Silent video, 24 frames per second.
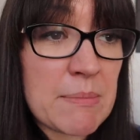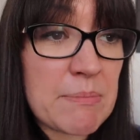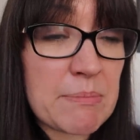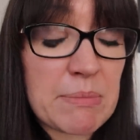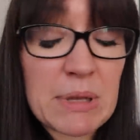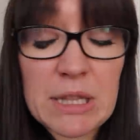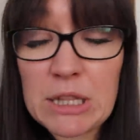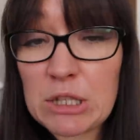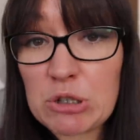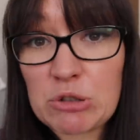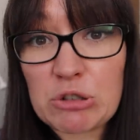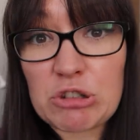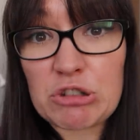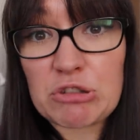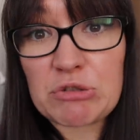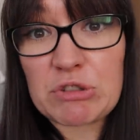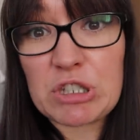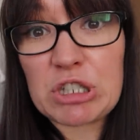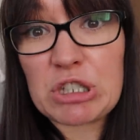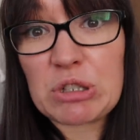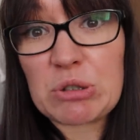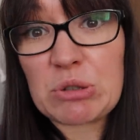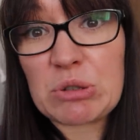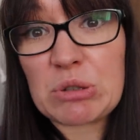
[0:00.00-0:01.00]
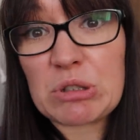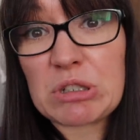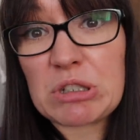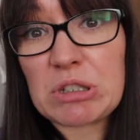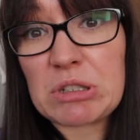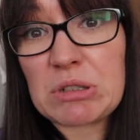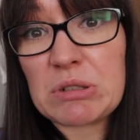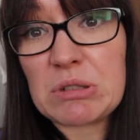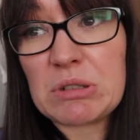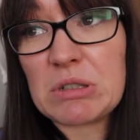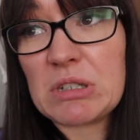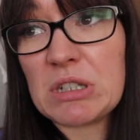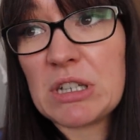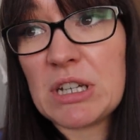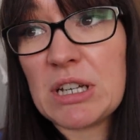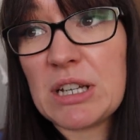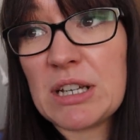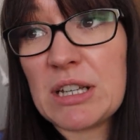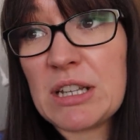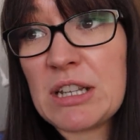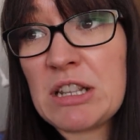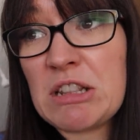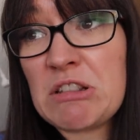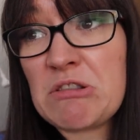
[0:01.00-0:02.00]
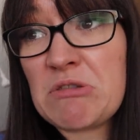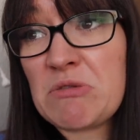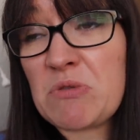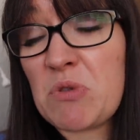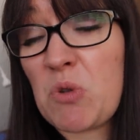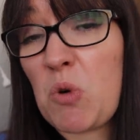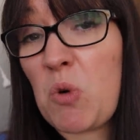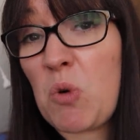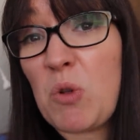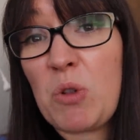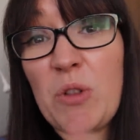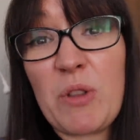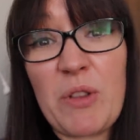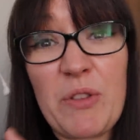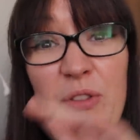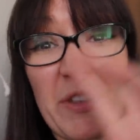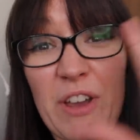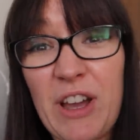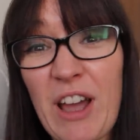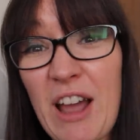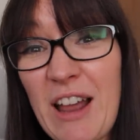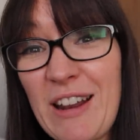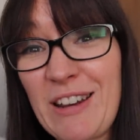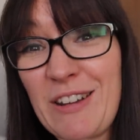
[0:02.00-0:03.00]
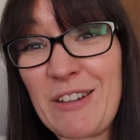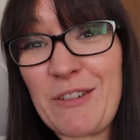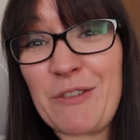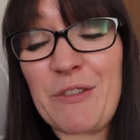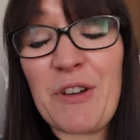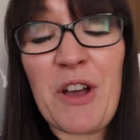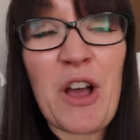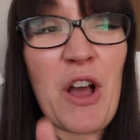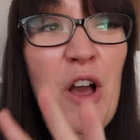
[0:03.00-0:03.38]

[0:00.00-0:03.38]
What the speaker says: But long story short, all the kind of